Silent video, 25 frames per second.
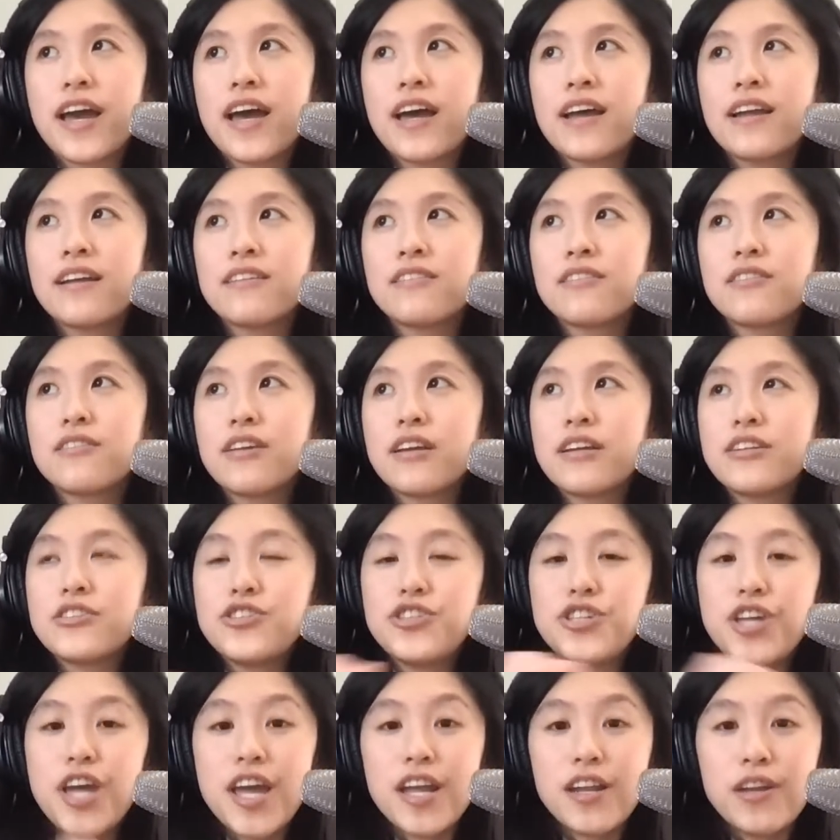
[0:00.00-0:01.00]
And in
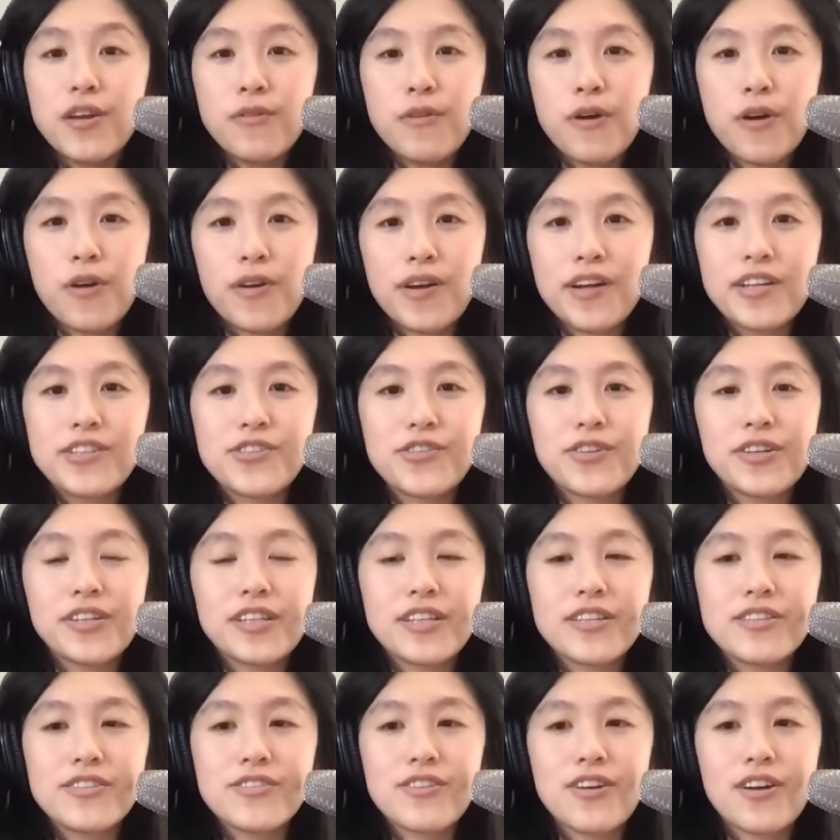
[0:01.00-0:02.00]
January, during
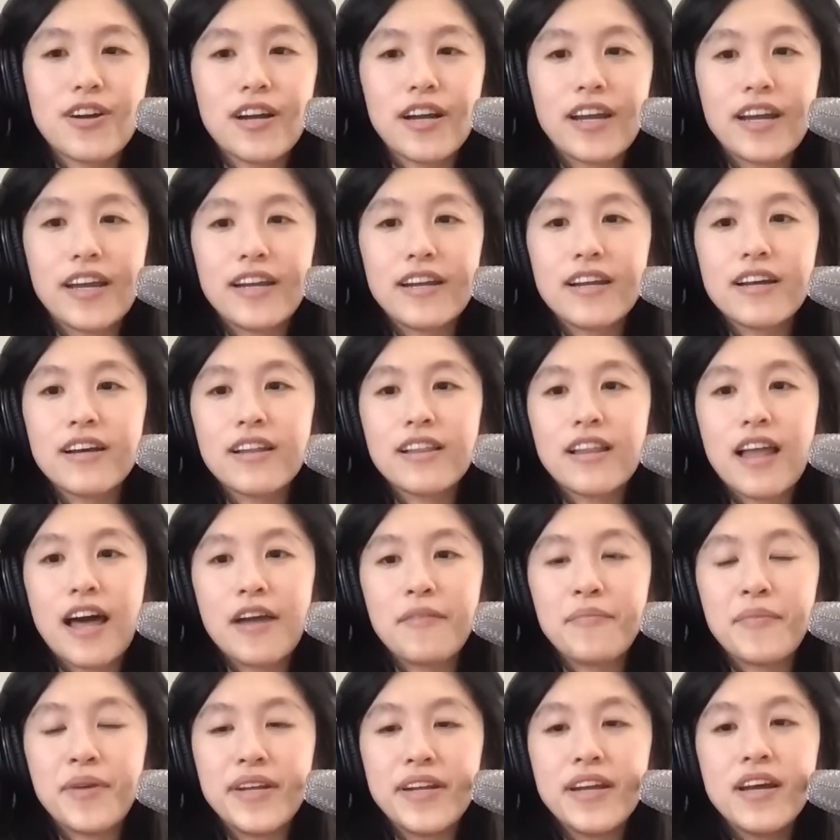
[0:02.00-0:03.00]
the Stargate
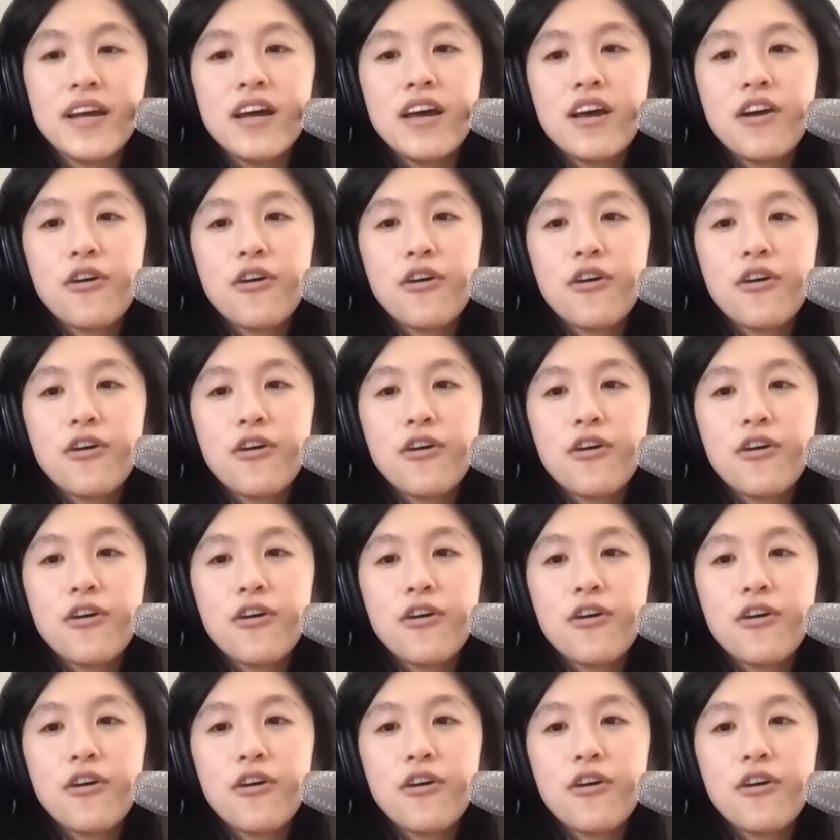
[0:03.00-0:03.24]
alignment,